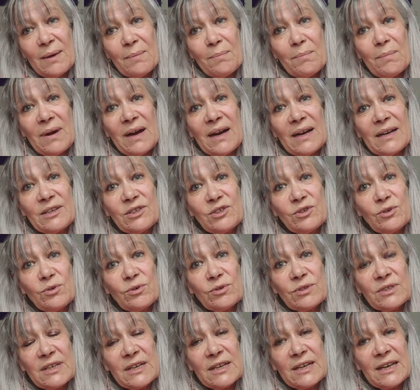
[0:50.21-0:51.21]
My
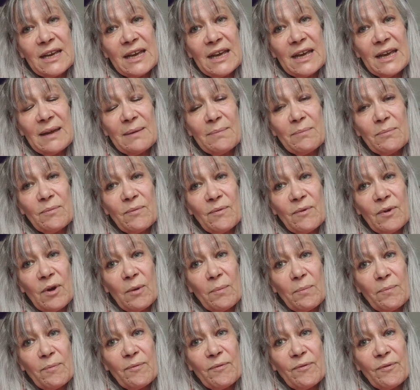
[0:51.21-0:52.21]
daughter came
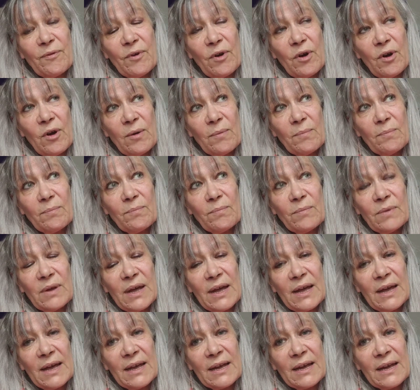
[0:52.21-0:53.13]
up from